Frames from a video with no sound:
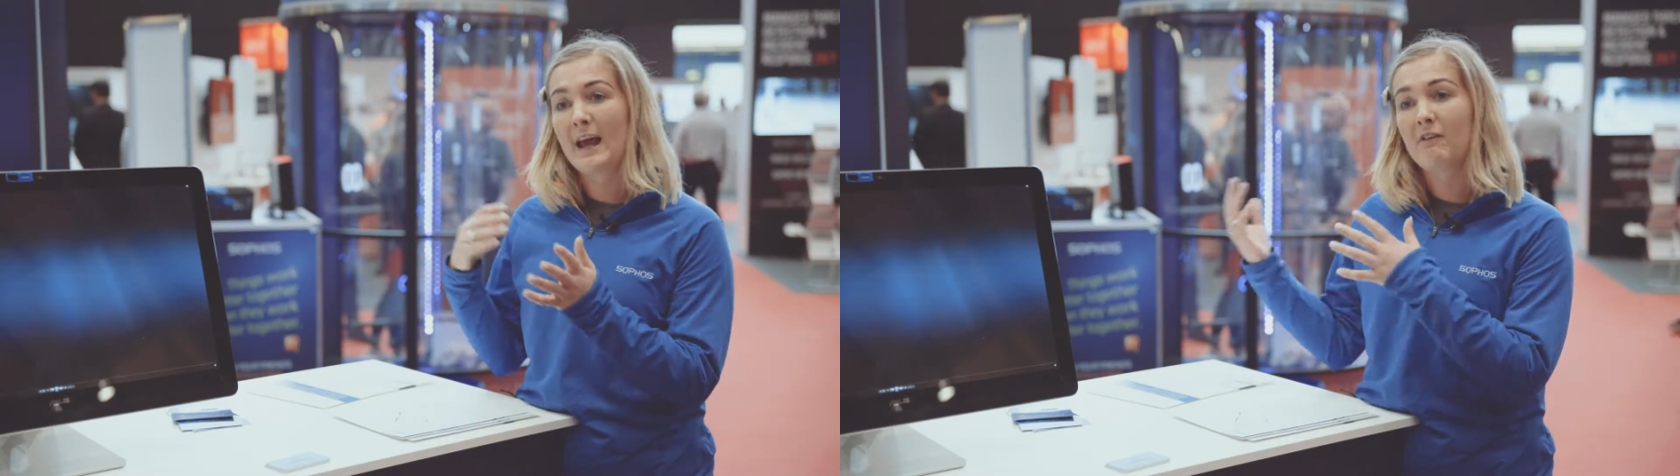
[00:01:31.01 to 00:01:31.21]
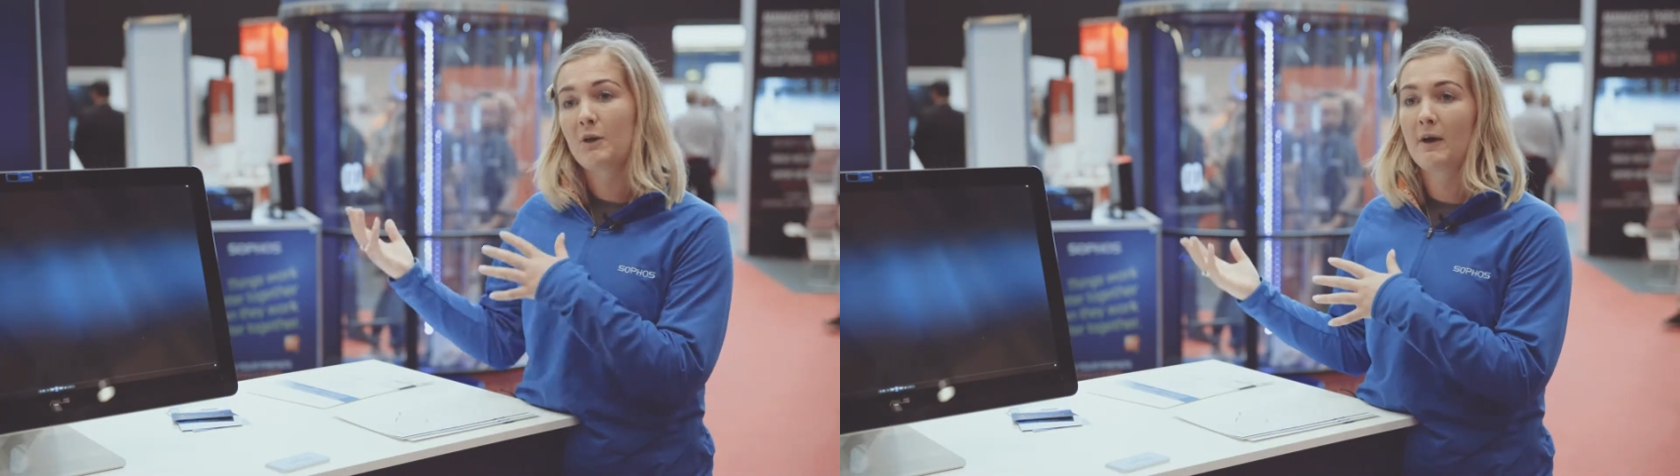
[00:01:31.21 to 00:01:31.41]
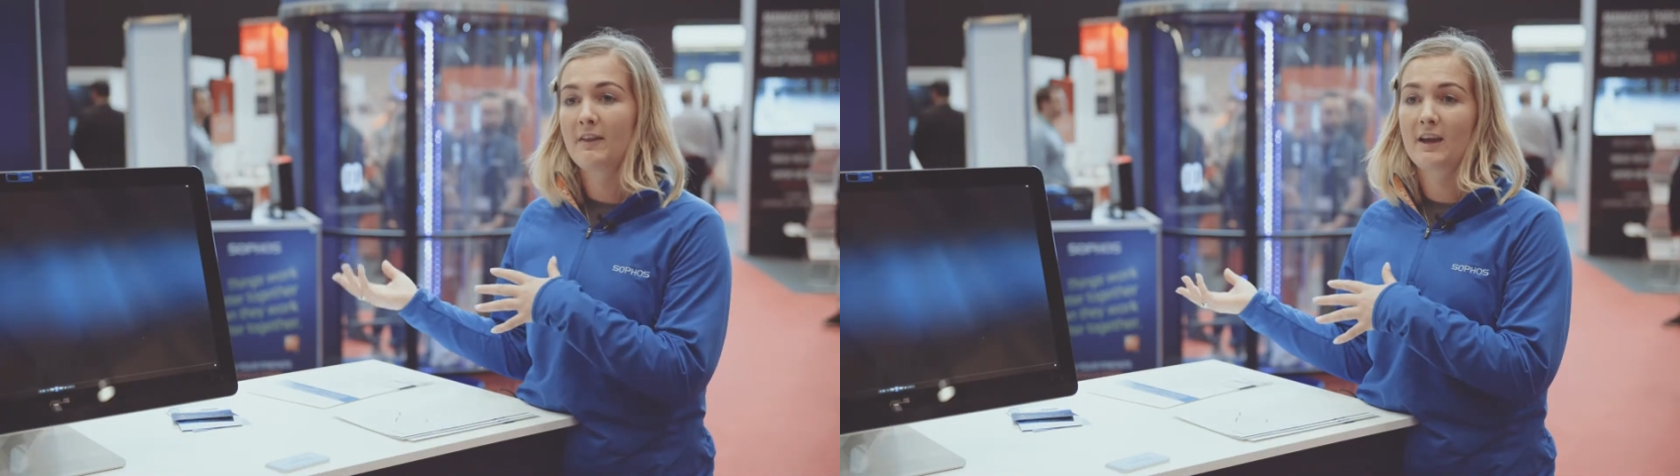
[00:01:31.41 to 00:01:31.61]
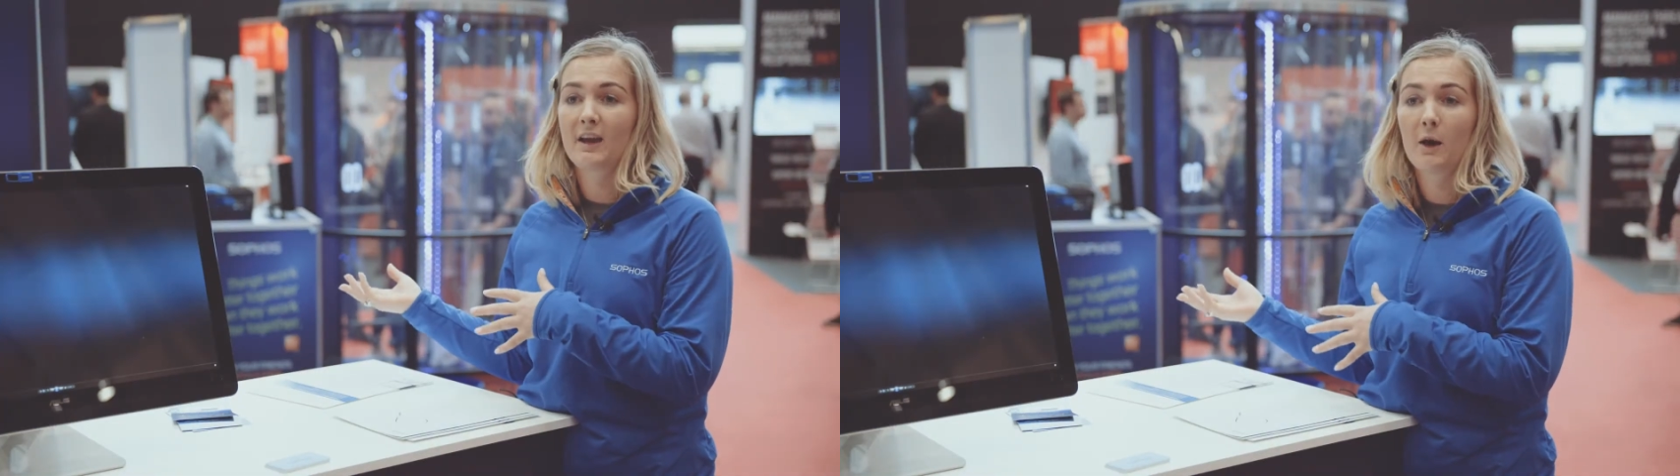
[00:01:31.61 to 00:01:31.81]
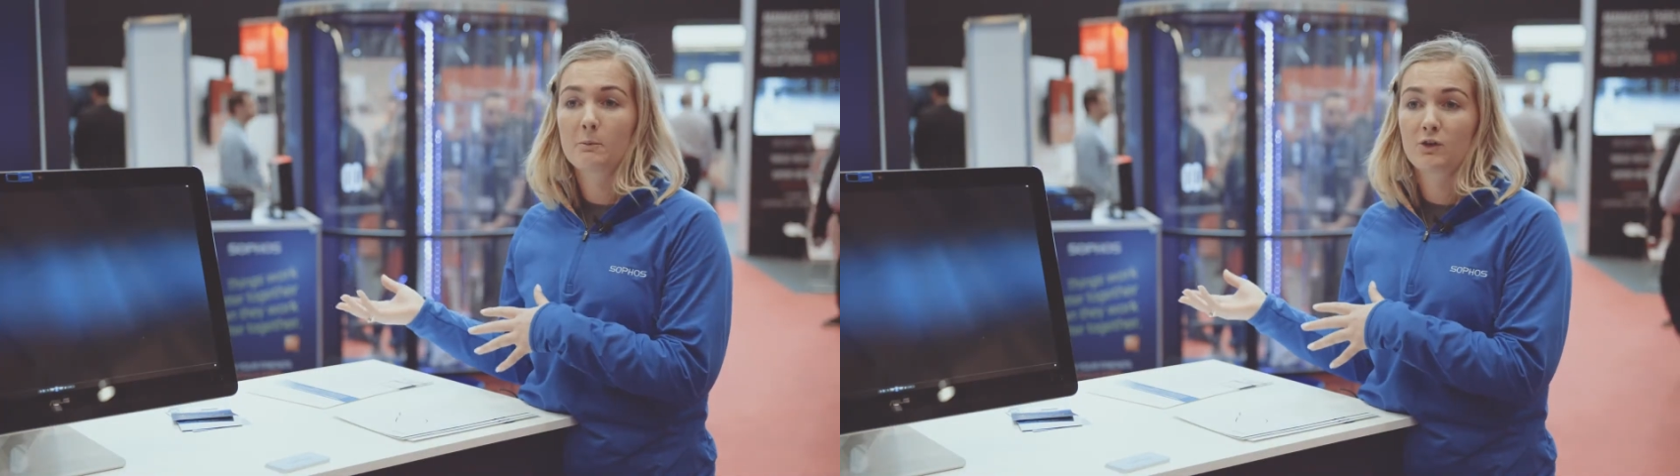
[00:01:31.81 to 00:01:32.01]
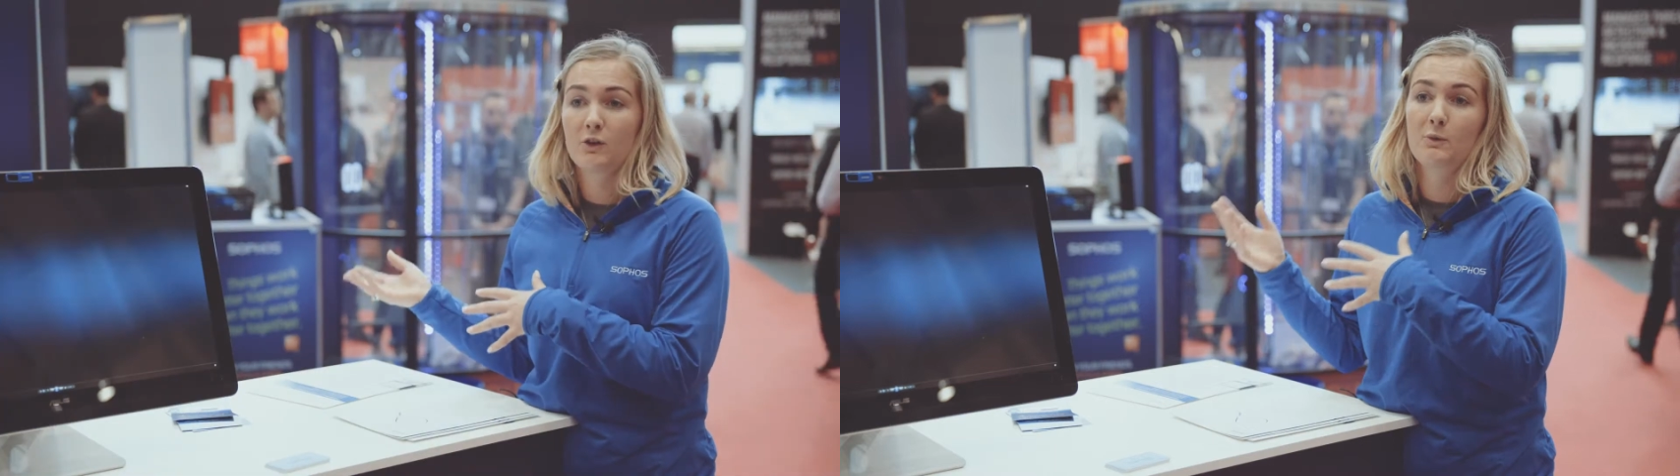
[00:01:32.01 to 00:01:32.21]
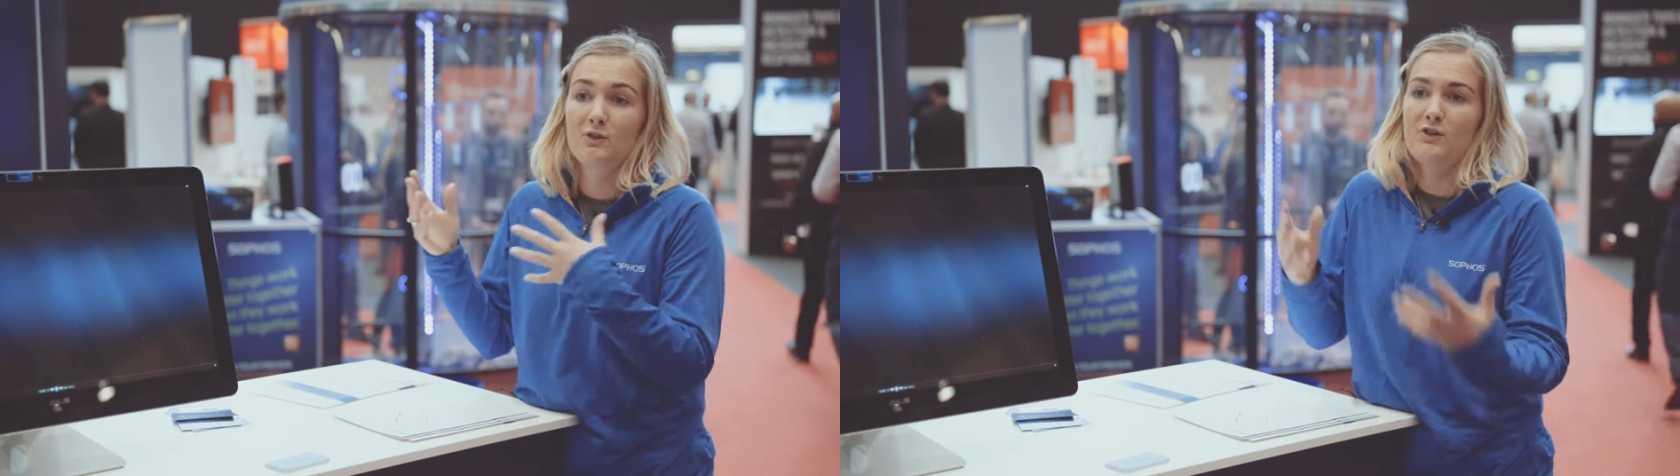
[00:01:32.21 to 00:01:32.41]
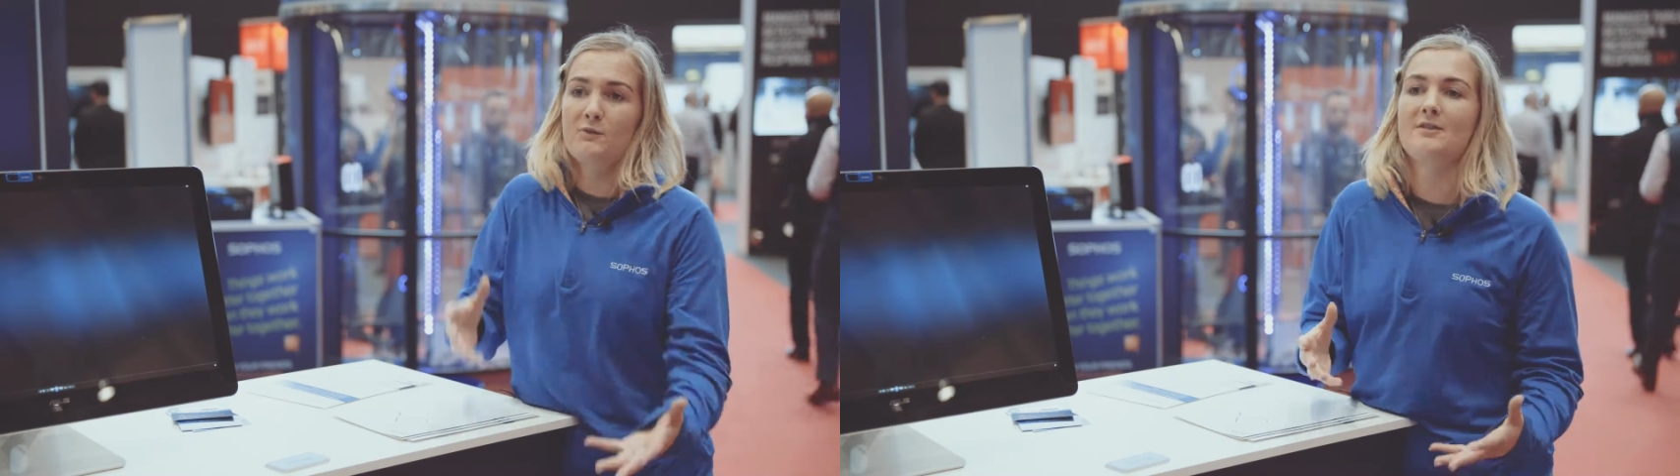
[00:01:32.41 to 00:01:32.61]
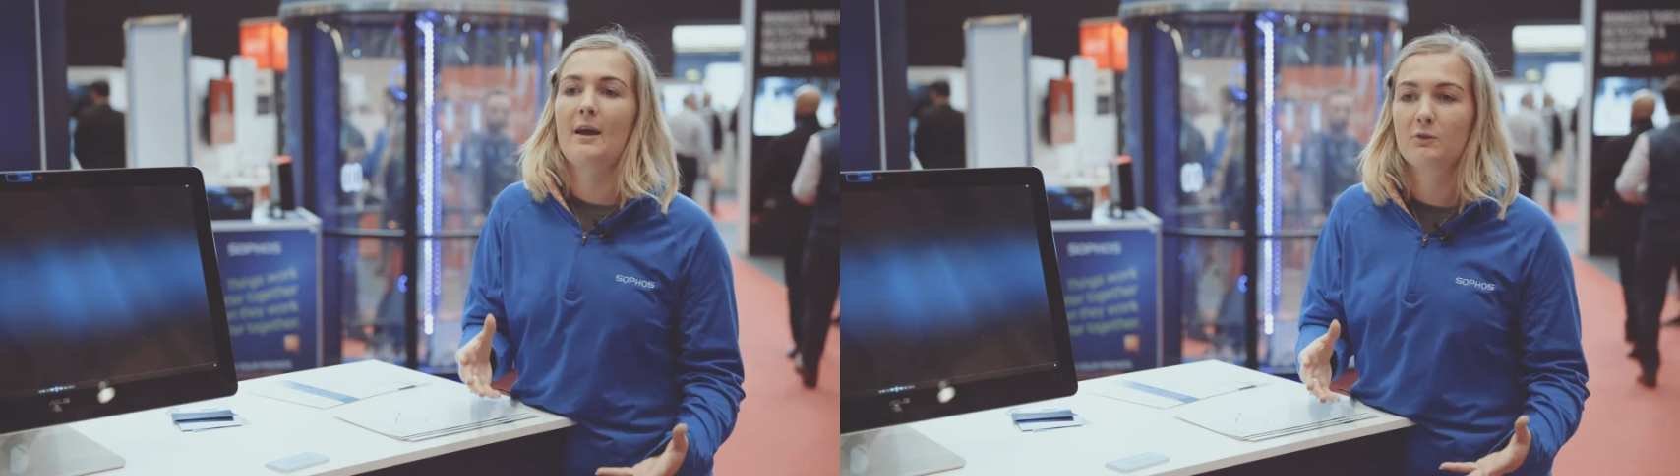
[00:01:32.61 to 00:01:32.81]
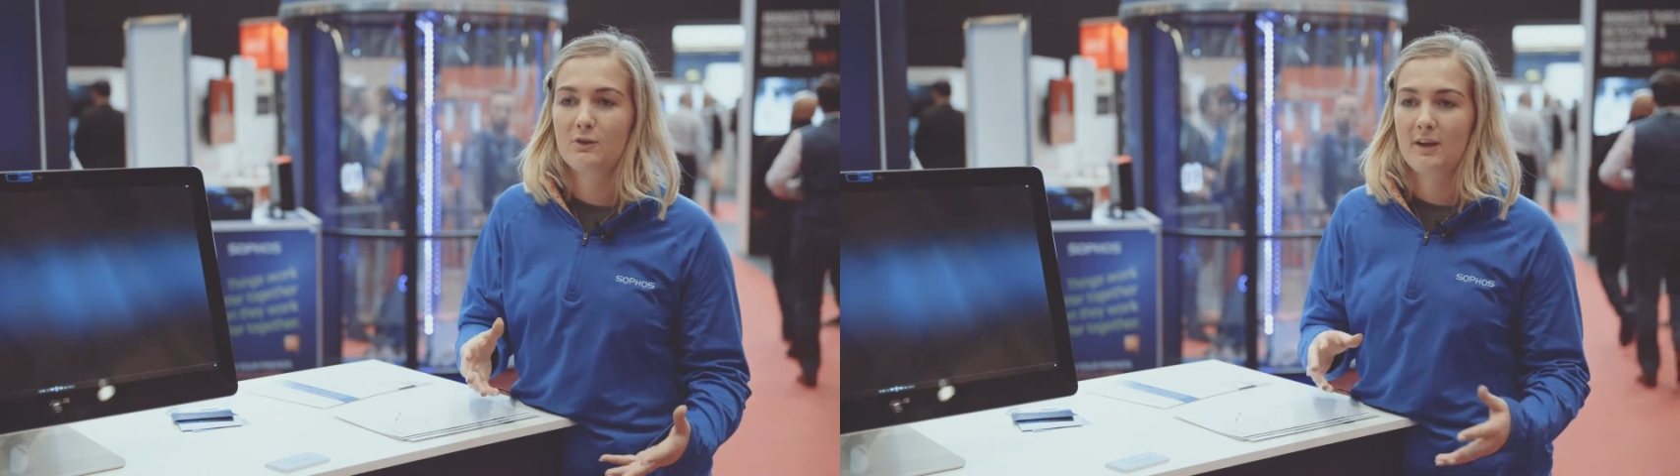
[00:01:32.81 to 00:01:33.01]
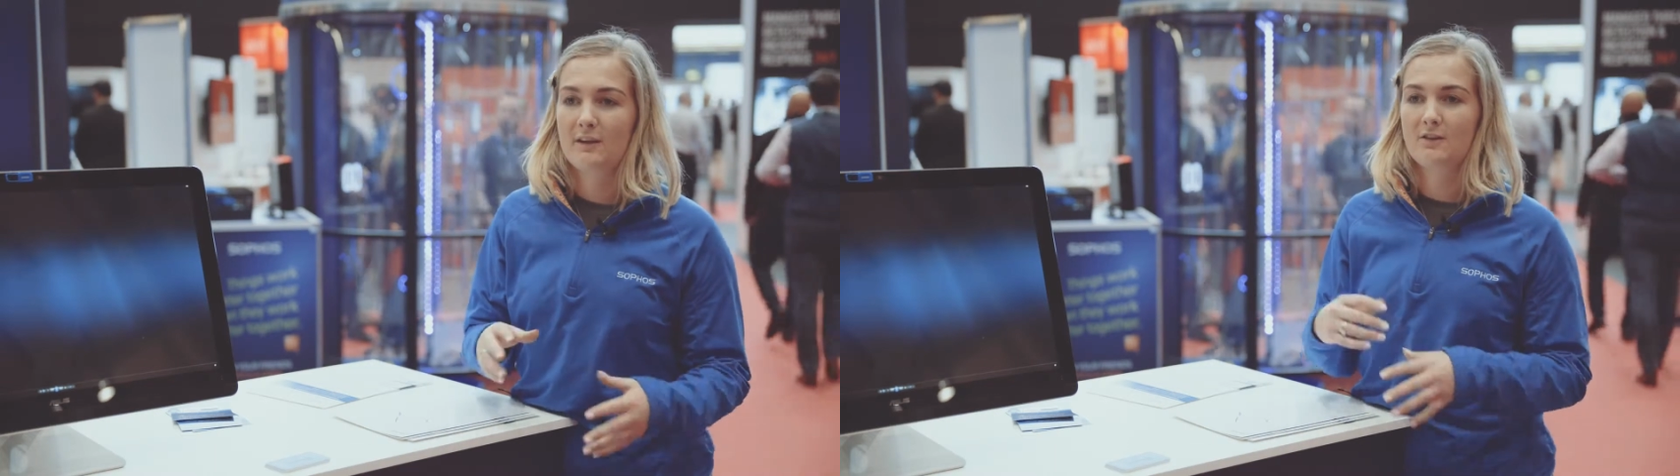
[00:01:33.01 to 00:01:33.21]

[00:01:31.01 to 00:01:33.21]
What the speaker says: area where they can come to, which is the reception desk.